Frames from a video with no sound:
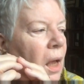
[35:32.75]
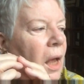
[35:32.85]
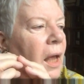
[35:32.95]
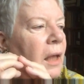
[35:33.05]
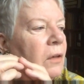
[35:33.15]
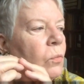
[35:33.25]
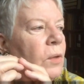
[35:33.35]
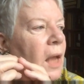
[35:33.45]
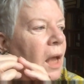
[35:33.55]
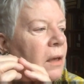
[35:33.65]
And
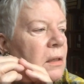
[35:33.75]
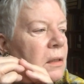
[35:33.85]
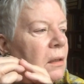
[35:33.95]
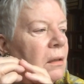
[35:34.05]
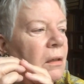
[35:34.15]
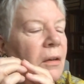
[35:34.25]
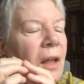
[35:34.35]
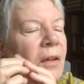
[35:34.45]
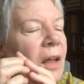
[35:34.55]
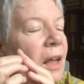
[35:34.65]
we hadn't
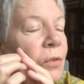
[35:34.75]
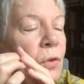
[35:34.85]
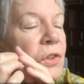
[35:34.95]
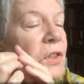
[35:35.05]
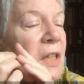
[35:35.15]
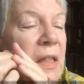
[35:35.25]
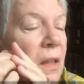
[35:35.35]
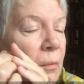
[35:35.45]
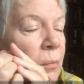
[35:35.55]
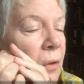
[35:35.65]
ever seen
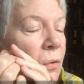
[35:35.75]
them